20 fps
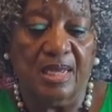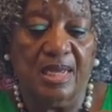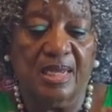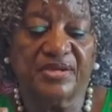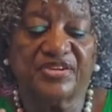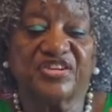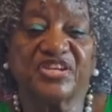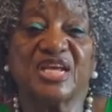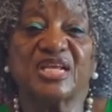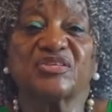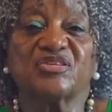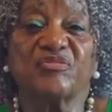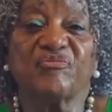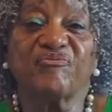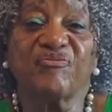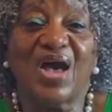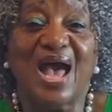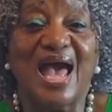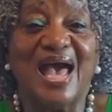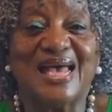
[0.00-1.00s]

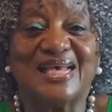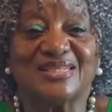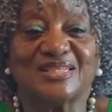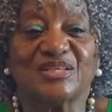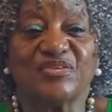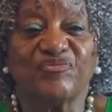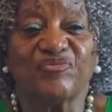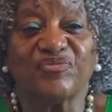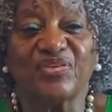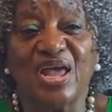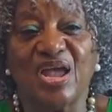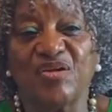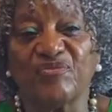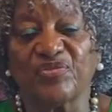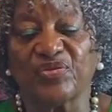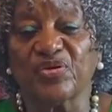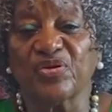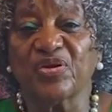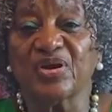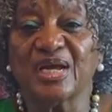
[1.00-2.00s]
intensifies the
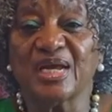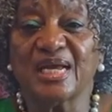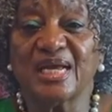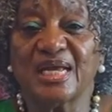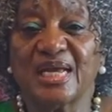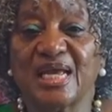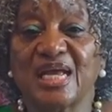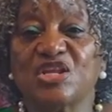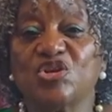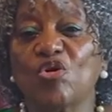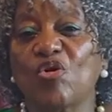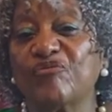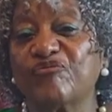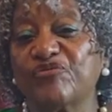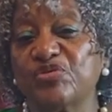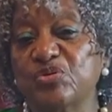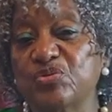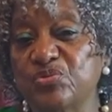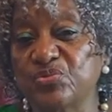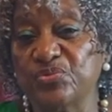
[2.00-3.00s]
flavor in your
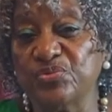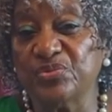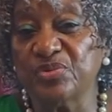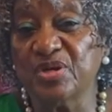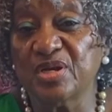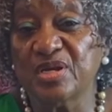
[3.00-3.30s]
food.